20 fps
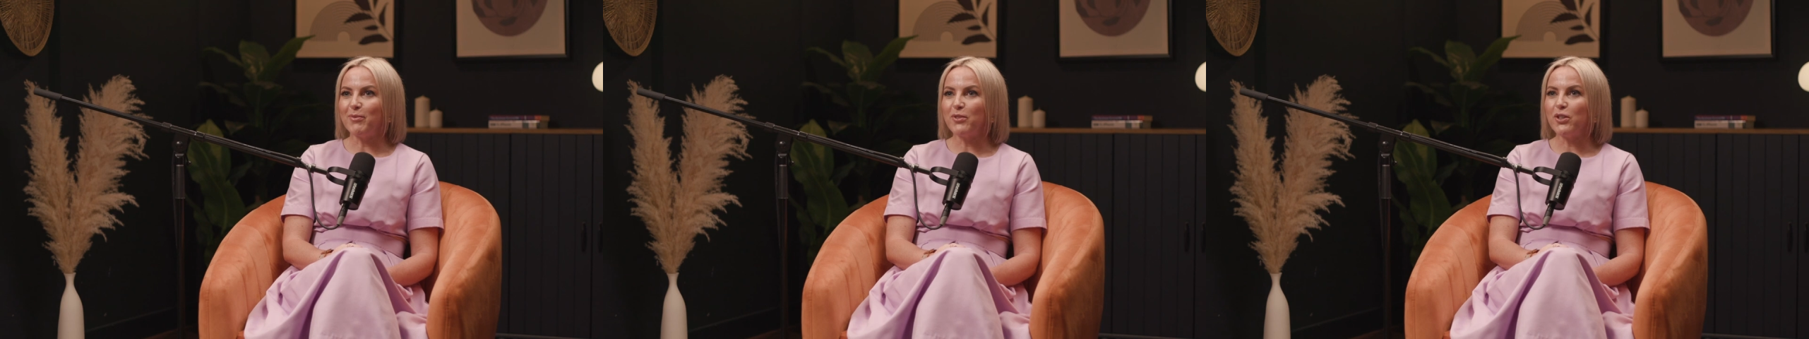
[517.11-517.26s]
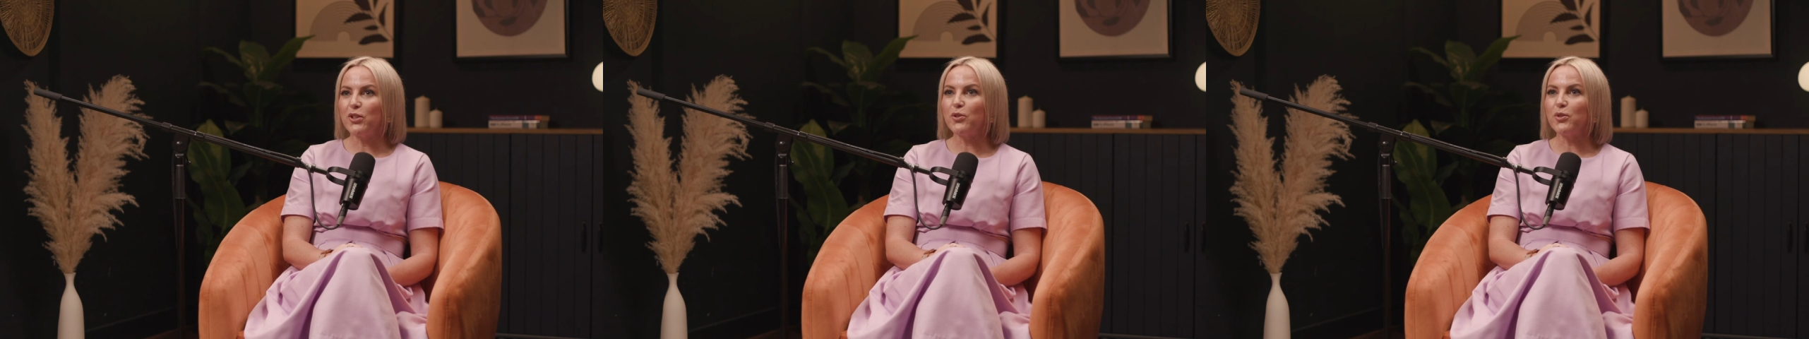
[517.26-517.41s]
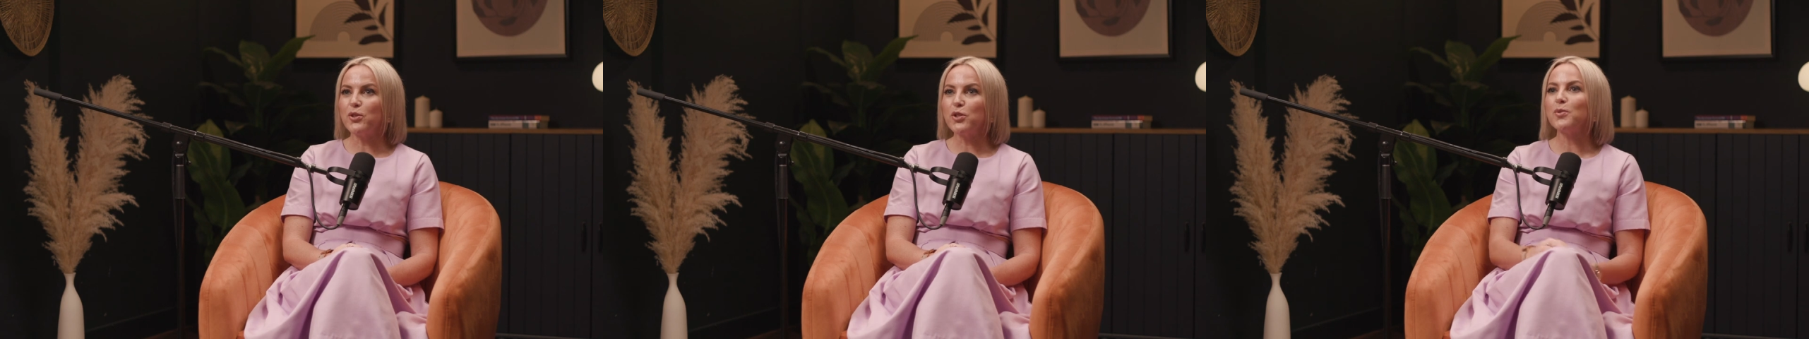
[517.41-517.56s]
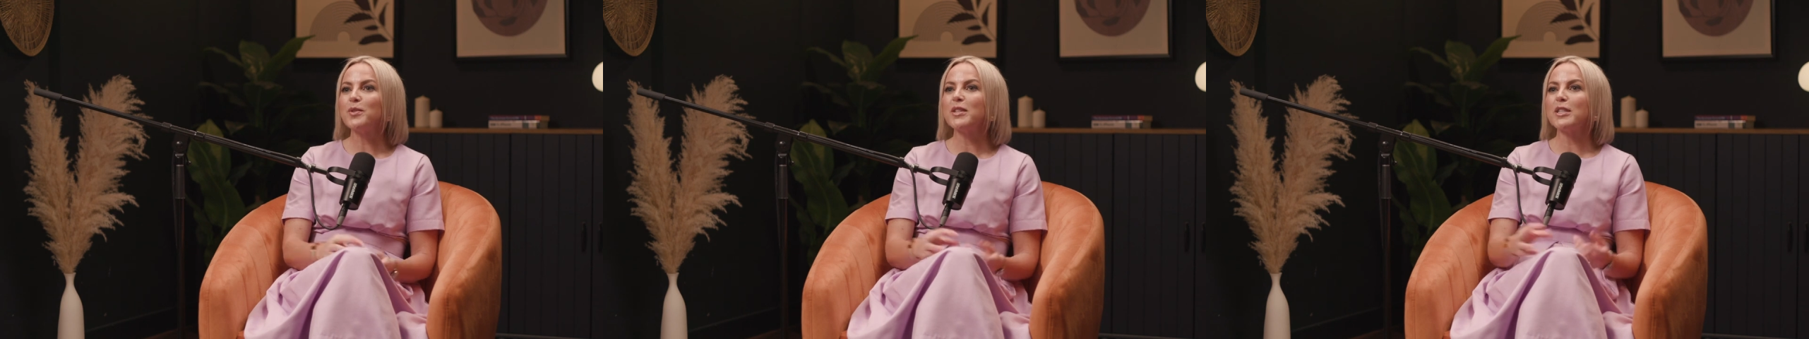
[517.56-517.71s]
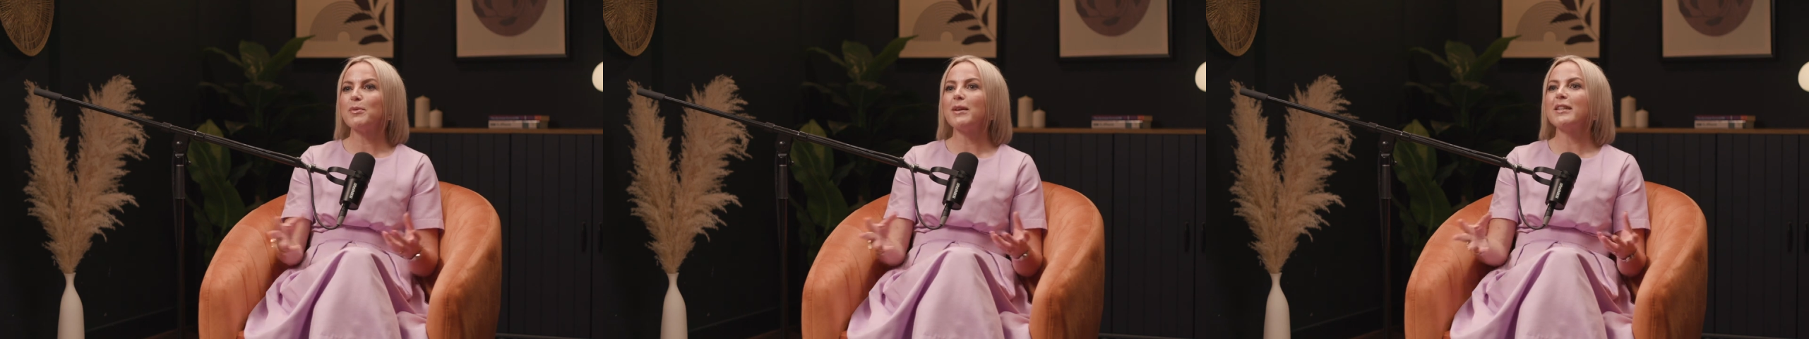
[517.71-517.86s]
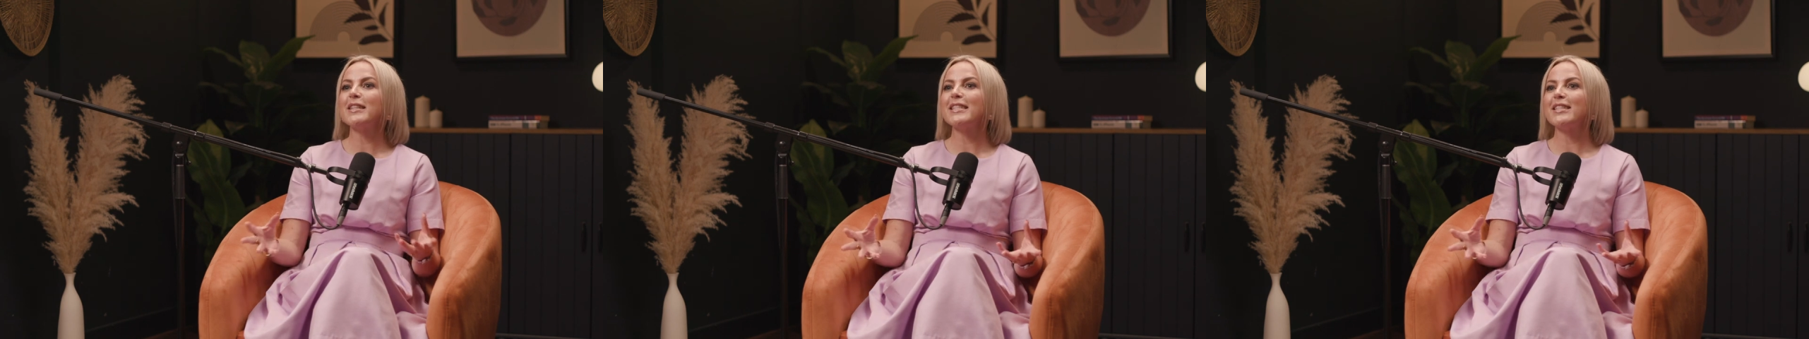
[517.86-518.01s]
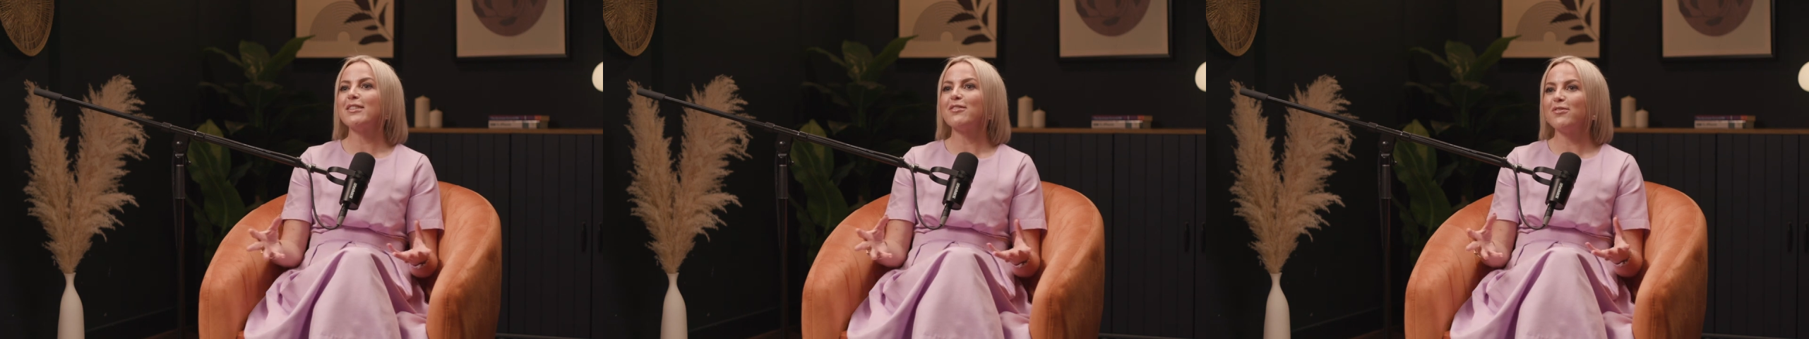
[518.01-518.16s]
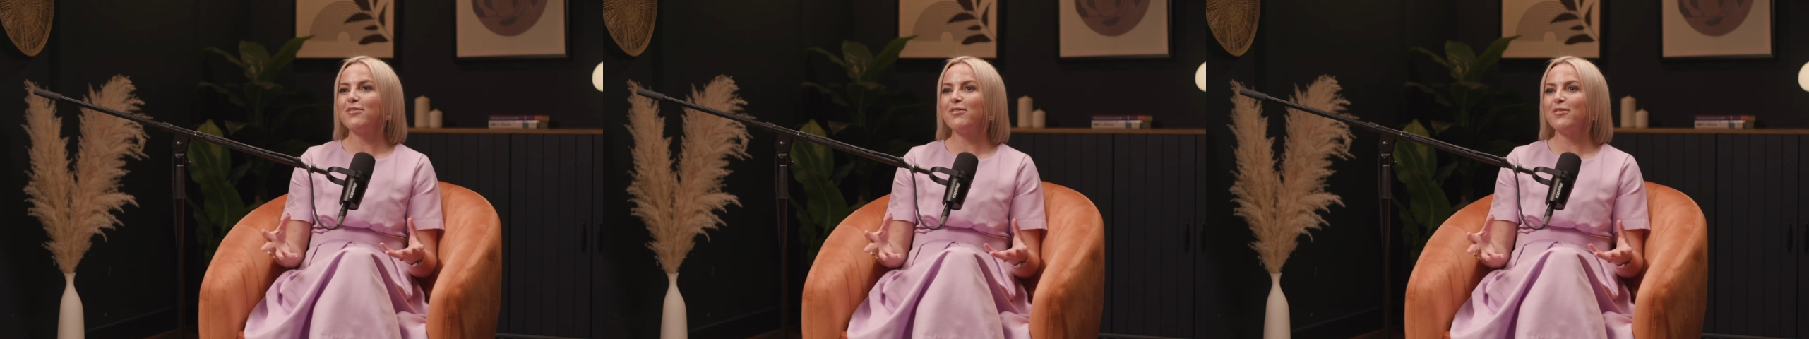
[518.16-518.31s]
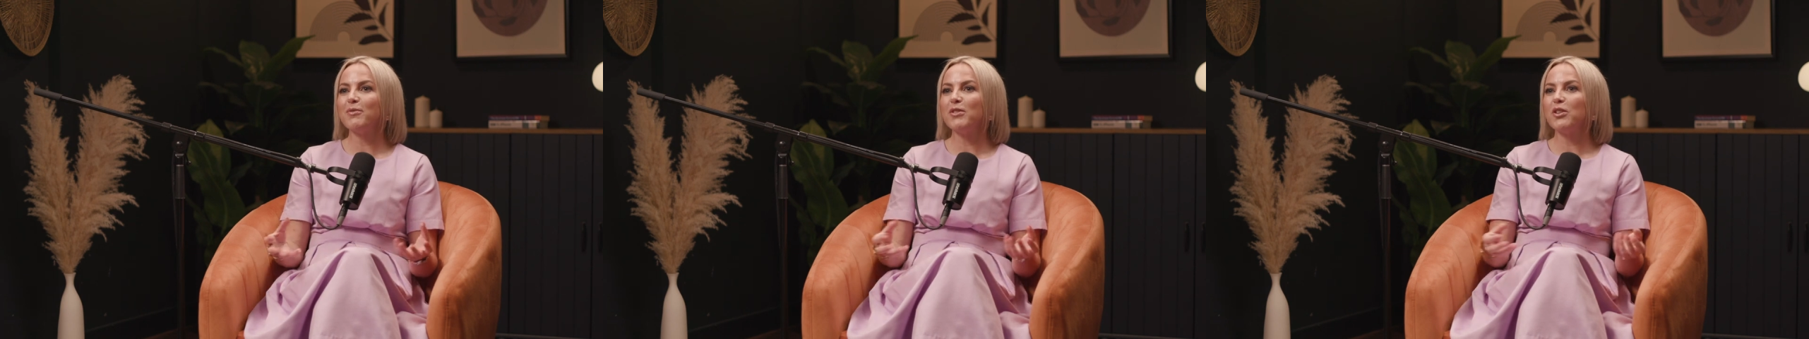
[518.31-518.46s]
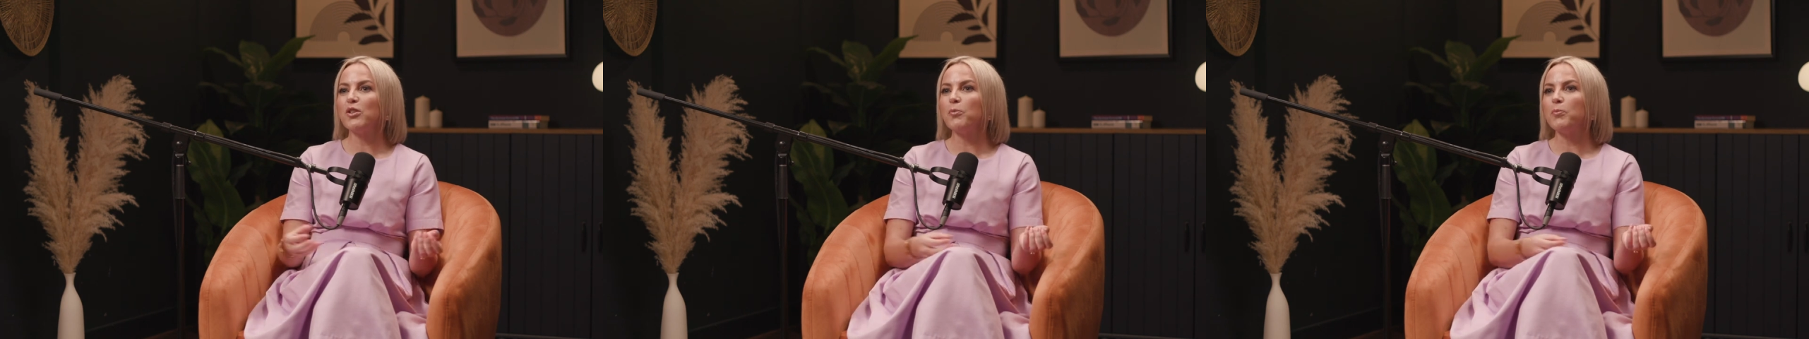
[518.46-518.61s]
you know, do expensive,
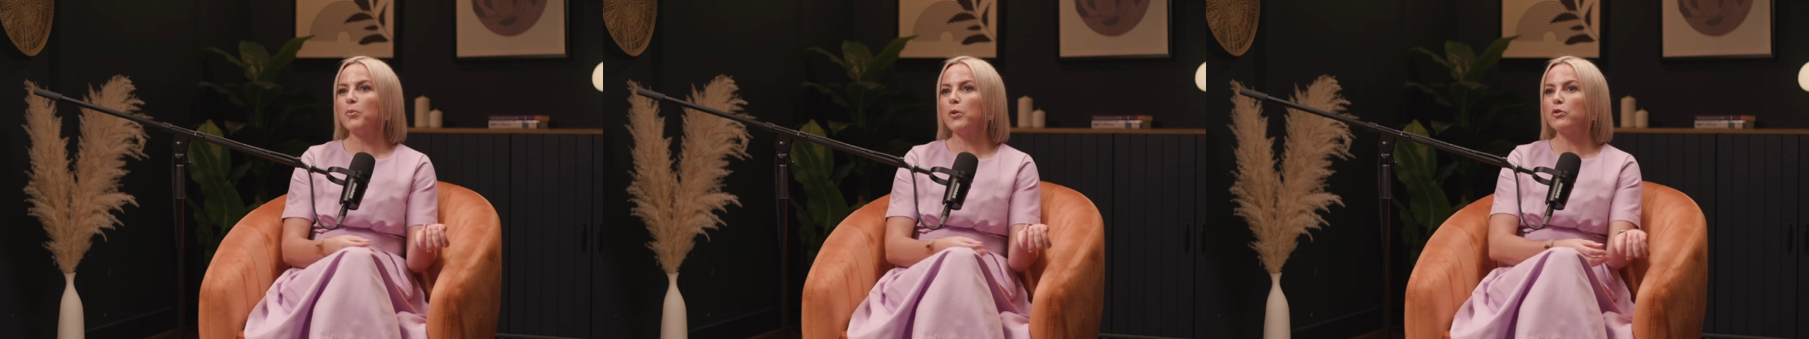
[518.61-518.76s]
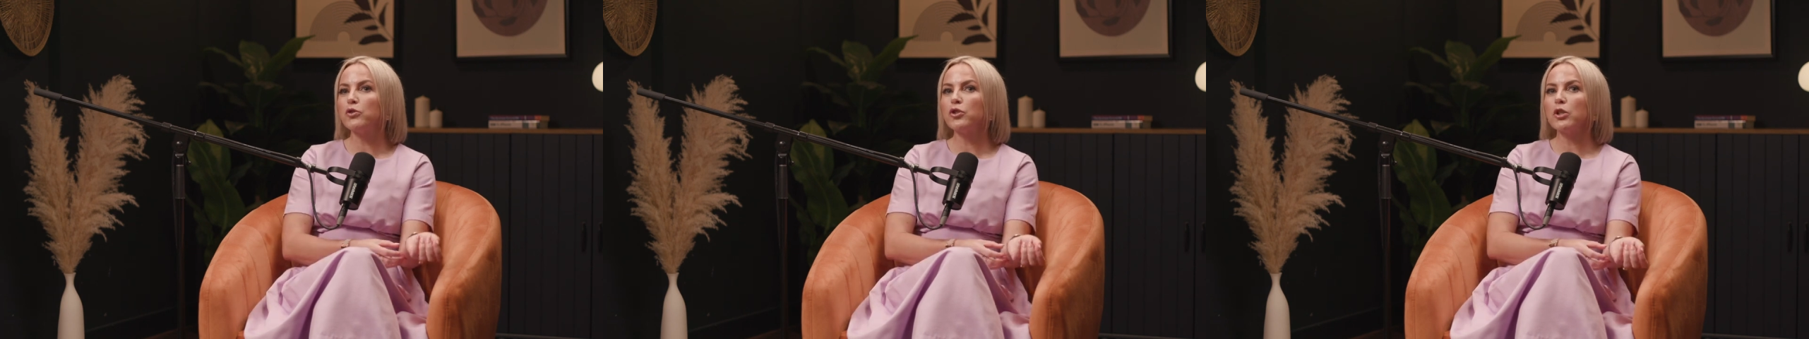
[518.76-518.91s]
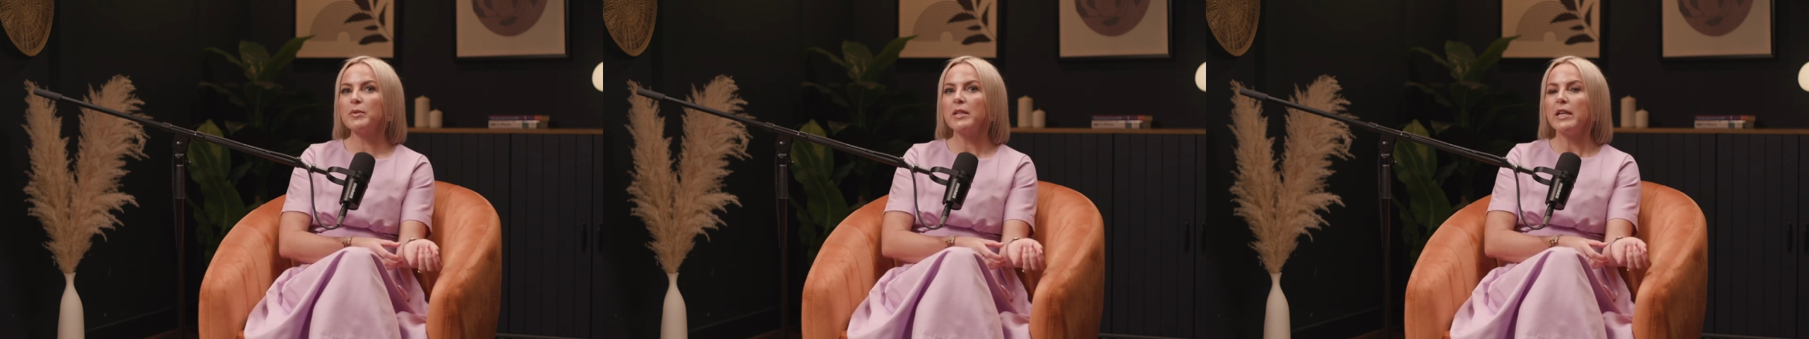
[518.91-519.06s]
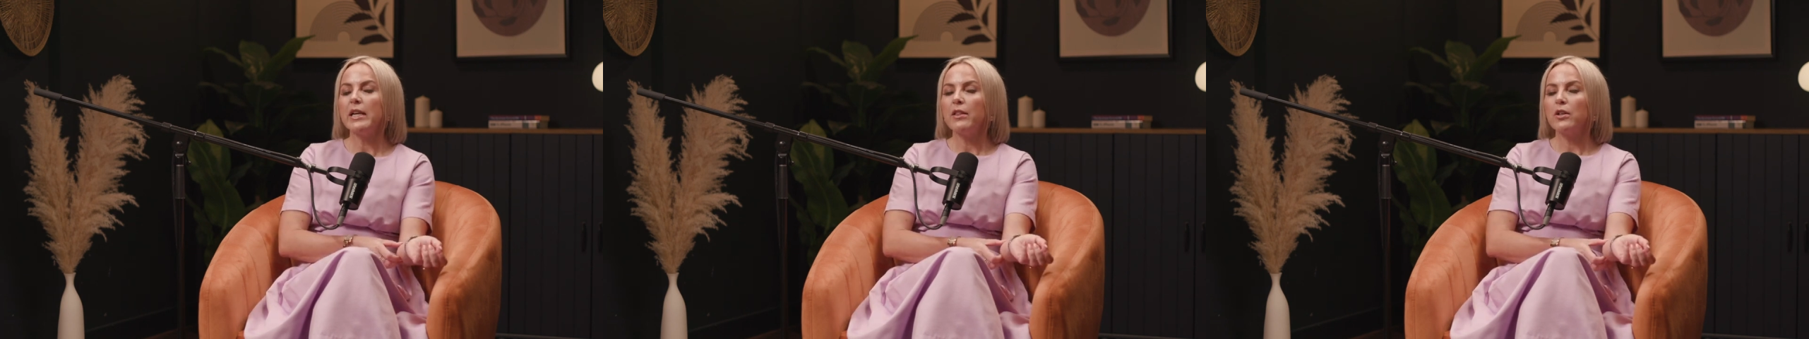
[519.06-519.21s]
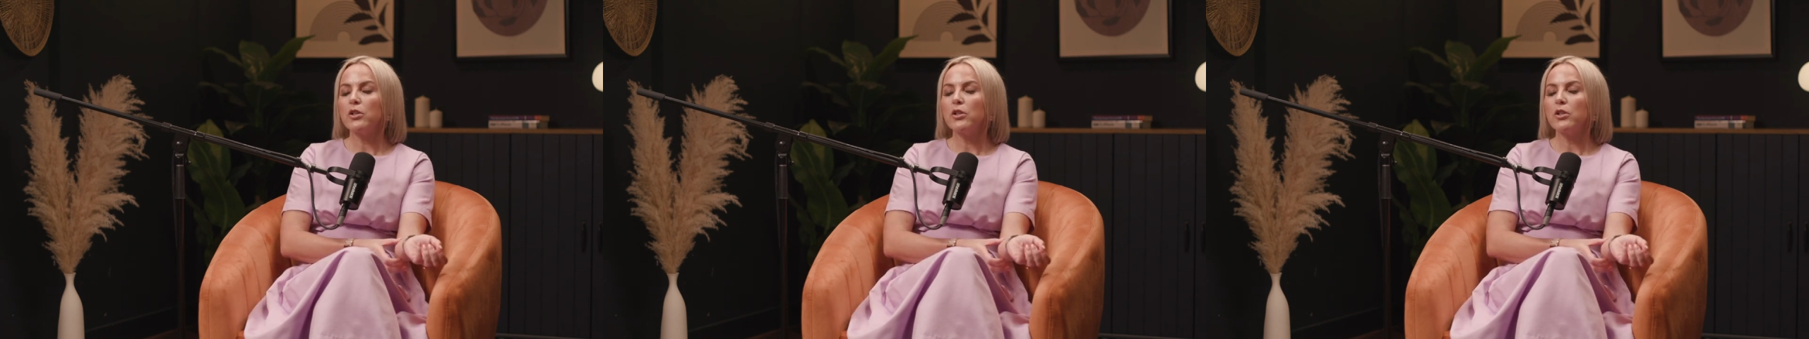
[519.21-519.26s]
you know, boat trips.